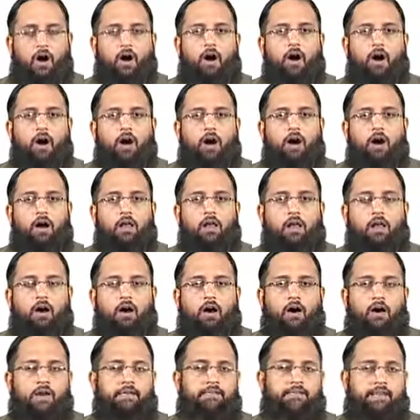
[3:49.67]
all
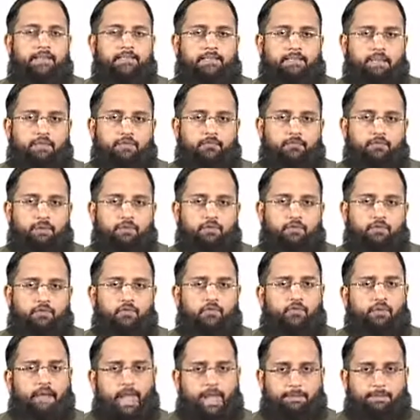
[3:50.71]
are the examples
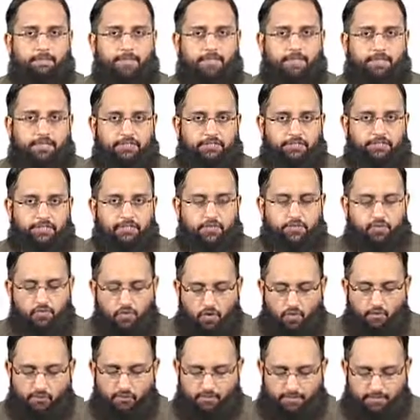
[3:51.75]
of application
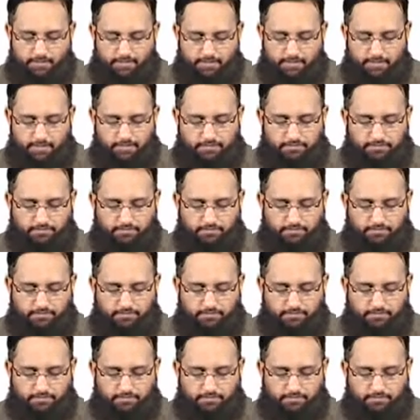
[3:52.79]
softwares.